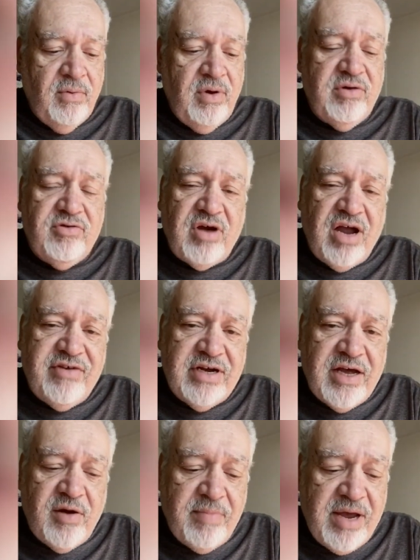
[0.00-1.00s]
We were driving
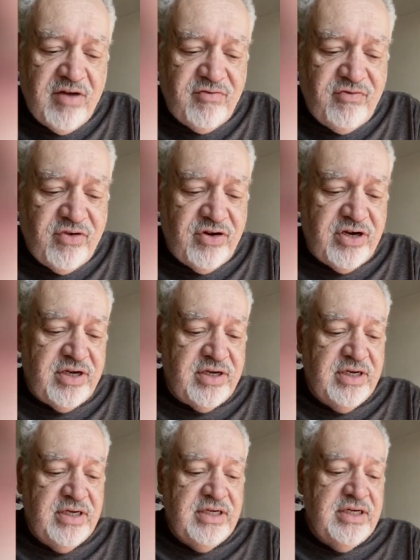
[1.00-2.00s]
down Mount Vernon,
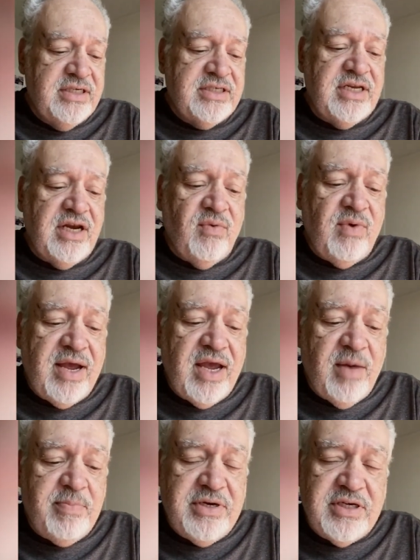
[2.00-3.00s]
sitting
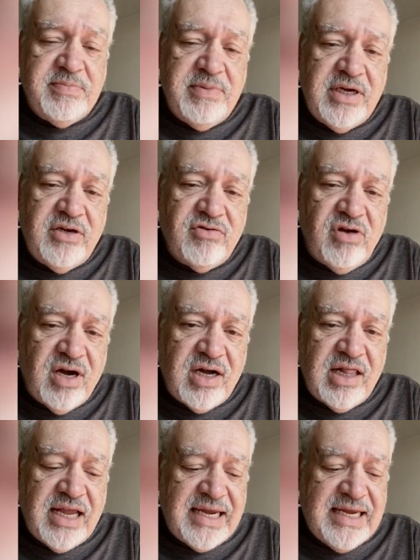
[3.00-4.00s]
way up in his big
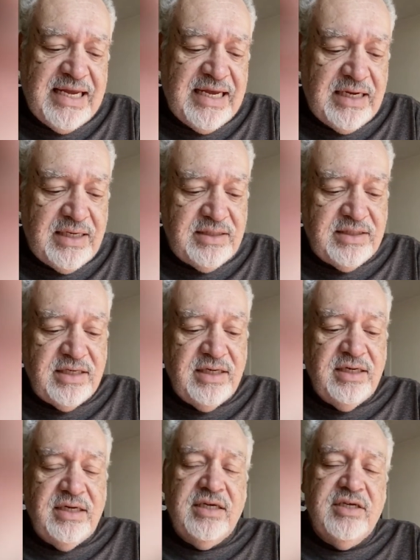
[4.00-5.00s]
truck like kings,
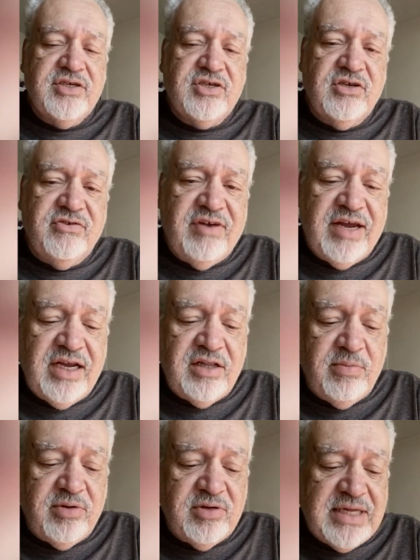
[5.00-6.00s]
surveying
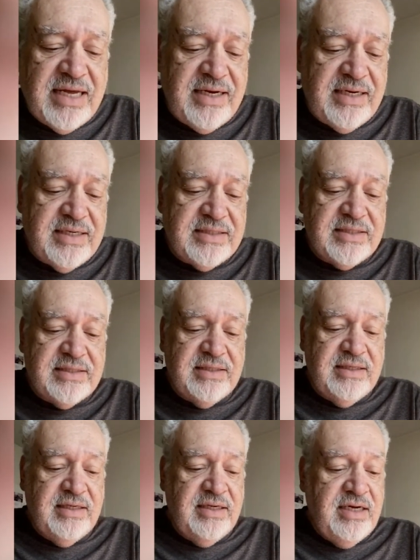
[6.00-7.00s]
the botanicas,
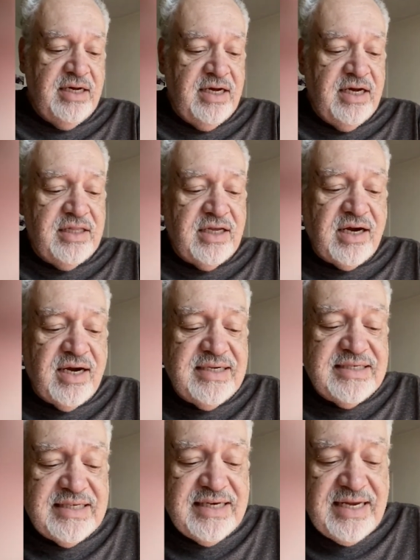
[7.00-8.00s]
the
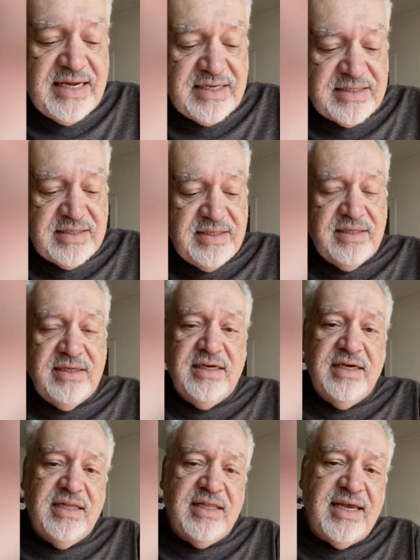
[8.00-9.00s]
carnicerias,
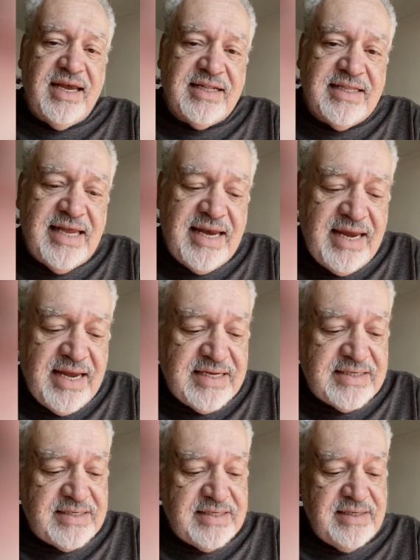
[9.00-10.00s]
the
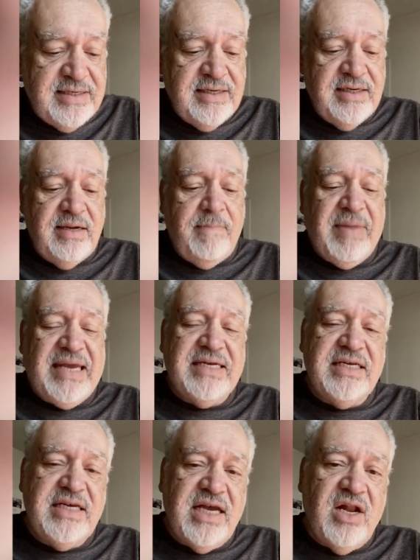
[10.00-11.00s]
llanterias,
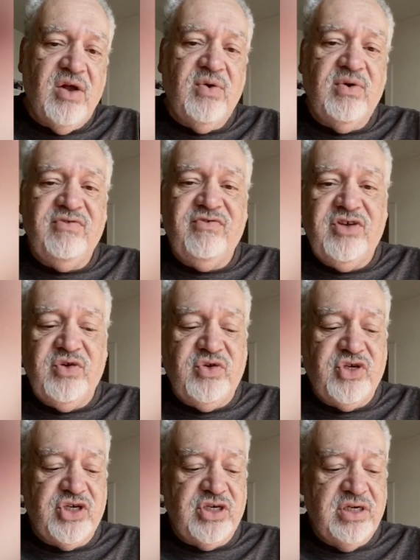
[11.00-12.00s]
painted yellow and
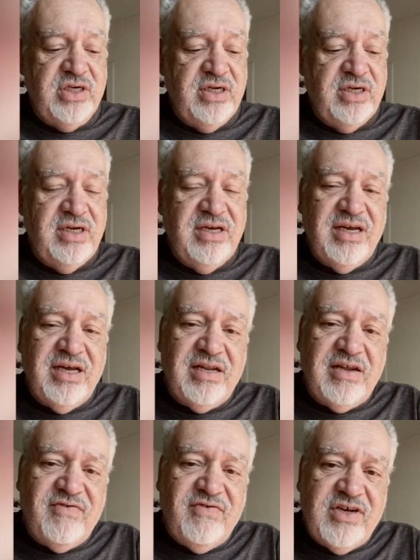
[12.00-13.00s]
fuchsia, and
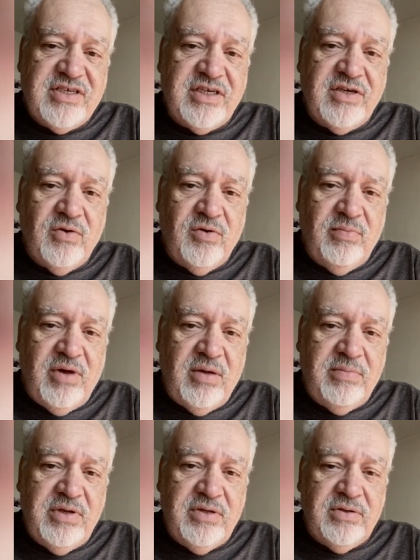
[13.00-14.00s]
that fussy
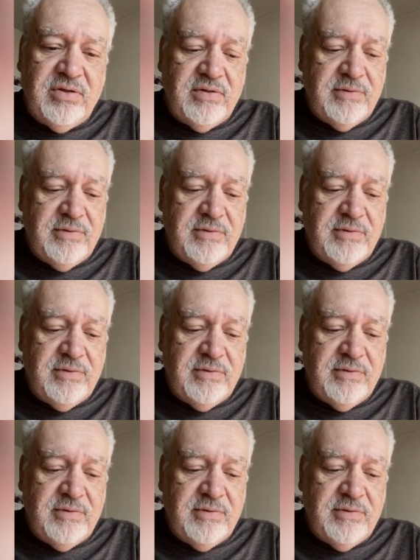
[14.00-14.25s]
cobalt blue.